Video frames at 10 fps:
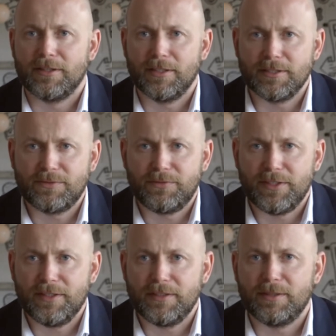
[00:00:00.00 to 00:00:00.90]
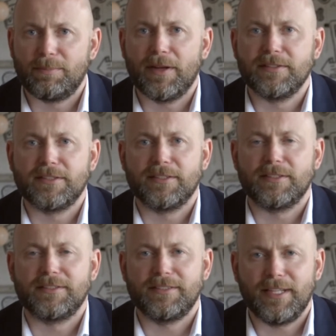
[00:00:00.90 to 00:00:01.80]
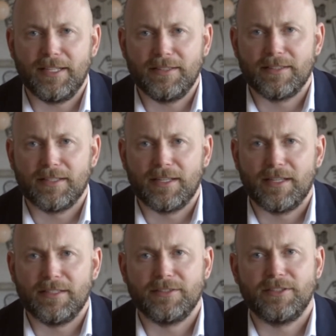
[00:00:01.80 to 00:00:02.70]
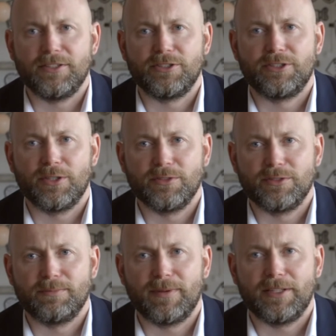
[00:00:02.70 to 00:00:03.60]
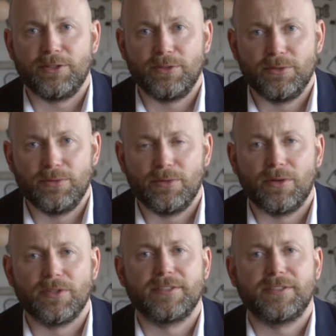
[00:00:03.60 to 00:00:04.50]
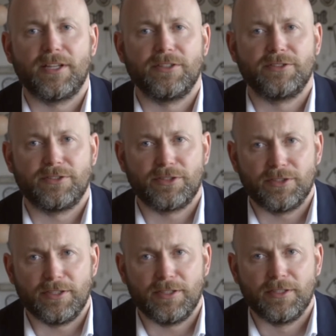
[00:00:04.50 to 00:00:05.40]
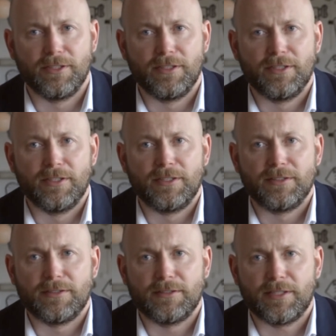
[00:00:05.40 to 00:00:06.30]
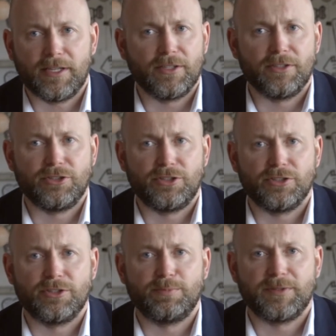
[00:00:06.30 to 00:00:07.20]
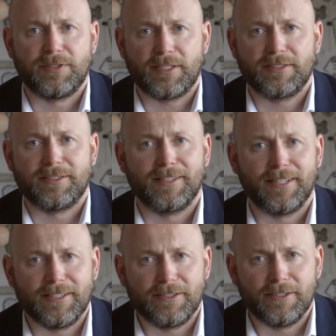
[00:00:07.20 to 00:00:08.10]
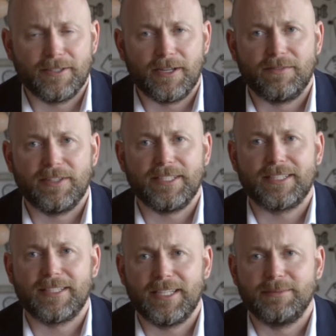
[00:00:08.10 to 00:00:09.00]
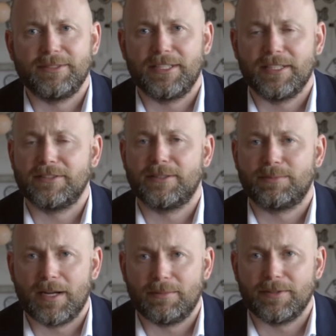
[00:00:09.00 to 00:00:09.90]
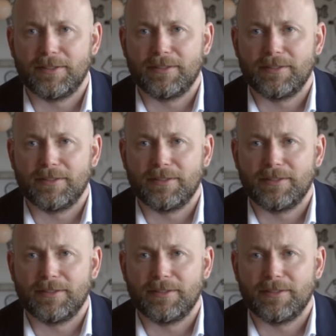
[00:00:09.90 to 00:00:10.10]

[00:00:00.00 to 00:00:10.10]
This fee depends on the state and is either chosen by you or the seller's attorney. Title insurance protects the lender of any claims against the property.